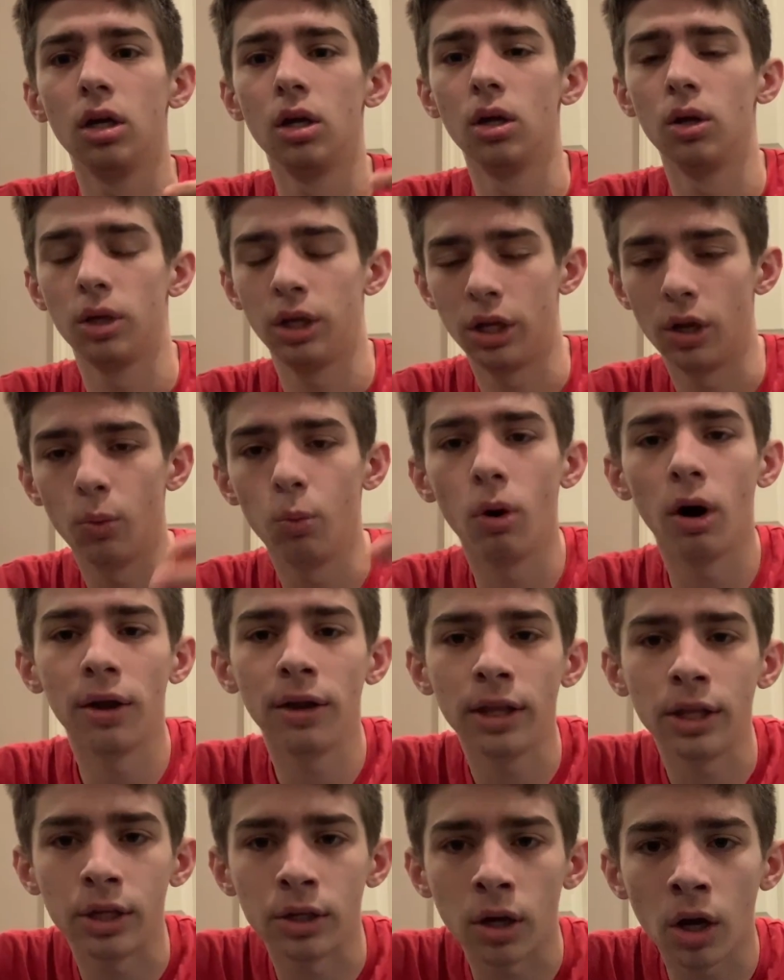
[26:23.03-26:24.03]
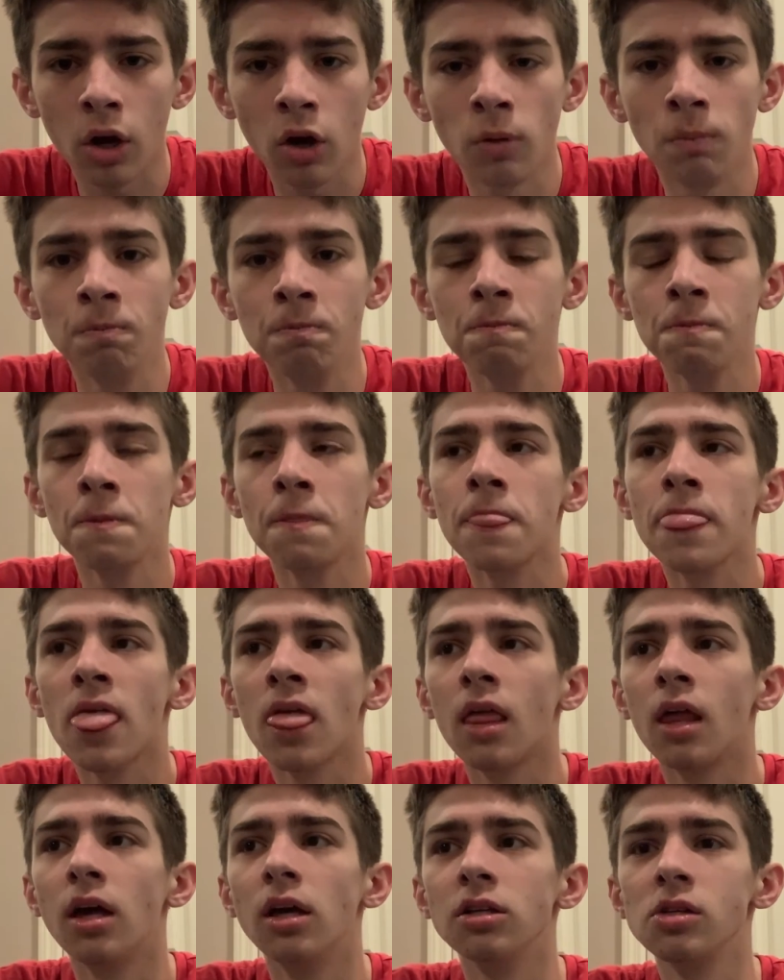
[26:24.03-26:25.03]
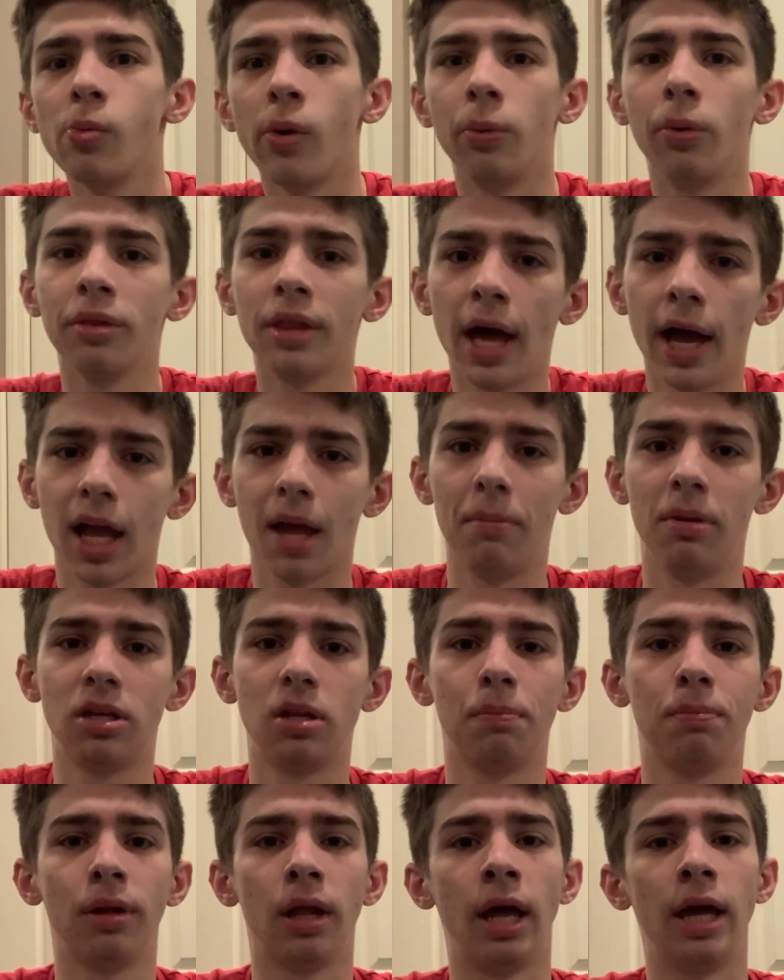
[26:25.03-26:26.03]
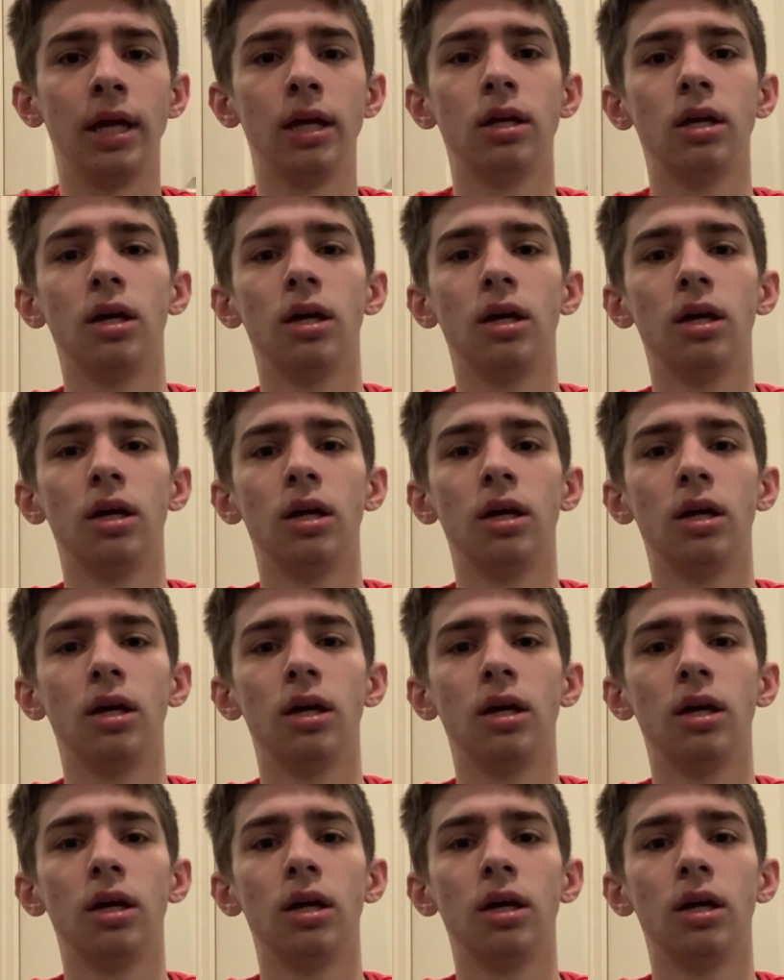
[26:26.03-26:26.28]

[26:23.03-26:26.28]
You know, Wanda, you're home. So when will that come into play?